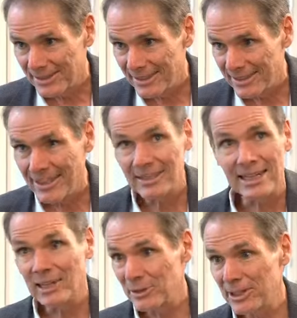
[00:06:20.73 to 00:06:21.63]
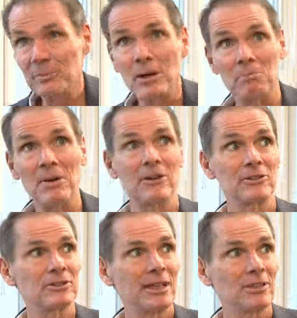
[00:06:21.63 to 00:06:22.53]
it's kind of like I was saying about
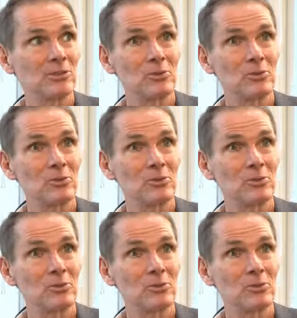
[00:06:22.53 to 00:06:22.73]
modern science.